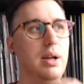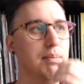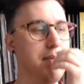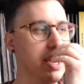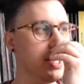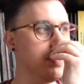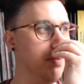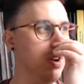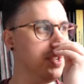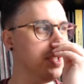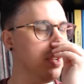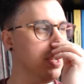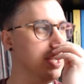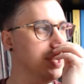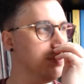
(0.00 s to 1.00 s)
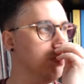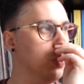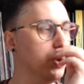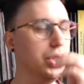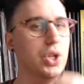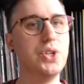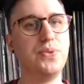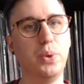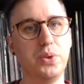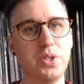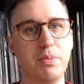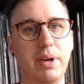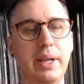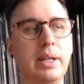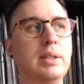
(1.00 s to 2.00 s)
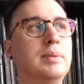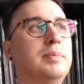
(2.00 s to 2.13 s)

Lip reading: maximizer is more useful to me